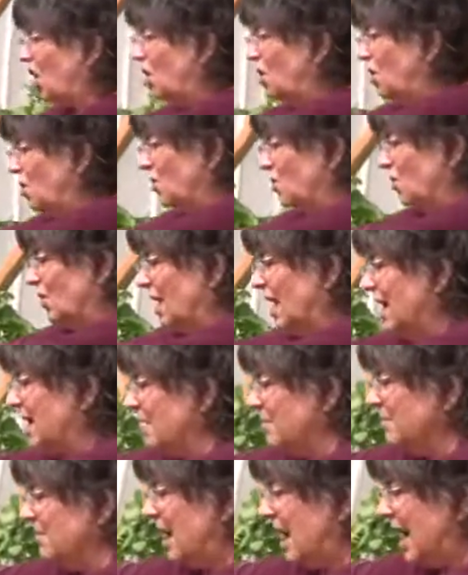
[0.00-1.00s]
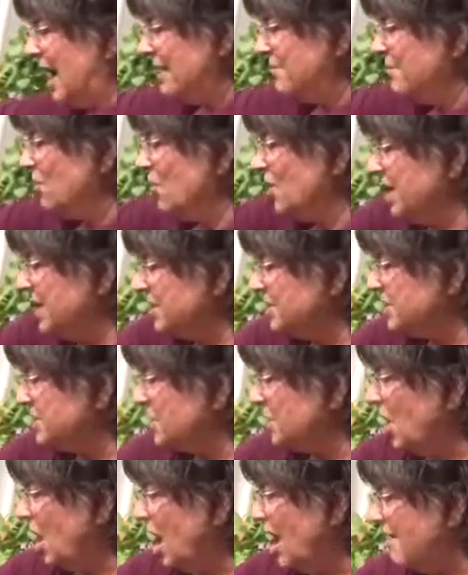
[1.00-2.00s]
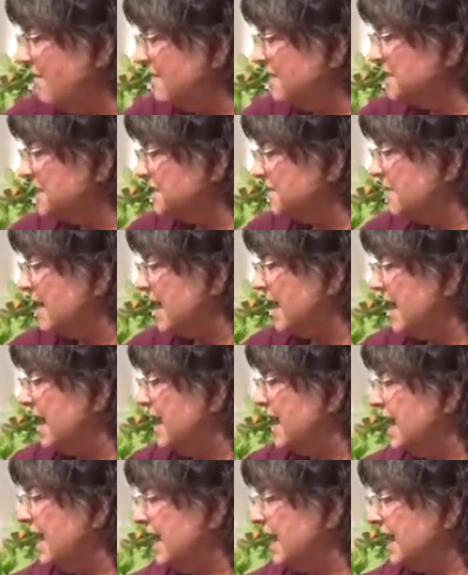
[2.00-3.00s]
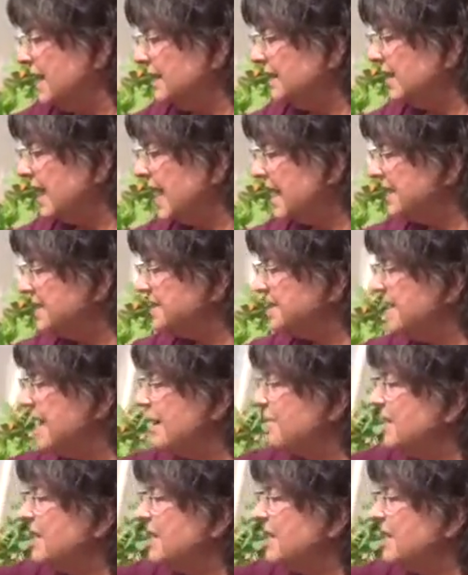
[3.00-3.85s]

Oh, I'm going to harvest my lettuce now